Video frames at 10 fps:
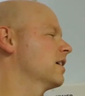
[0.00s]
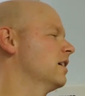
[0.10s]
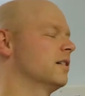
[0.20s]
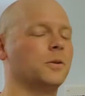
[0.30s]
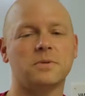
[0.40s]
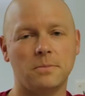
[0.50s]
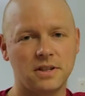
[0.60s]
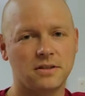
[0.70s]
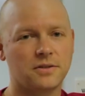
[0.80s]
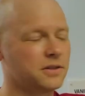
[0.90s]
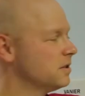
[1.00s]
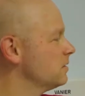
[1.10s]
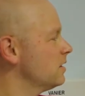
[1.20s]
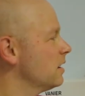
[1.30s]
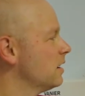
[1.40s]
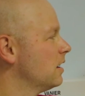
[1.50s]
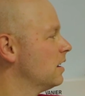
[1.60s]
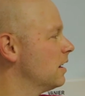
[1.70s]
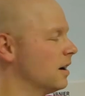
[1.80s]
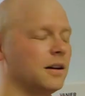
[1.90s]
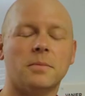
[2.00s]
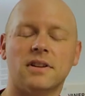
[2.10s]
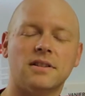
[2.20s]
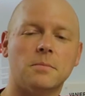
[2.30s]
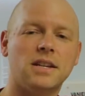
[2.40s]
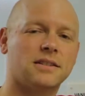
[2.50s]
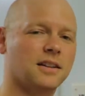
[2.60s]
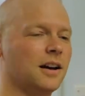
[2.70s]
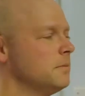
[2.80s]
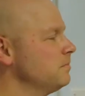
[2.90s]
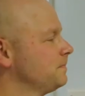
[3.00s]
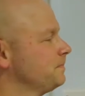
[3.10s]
Hope to meet you soon, but in the meantime,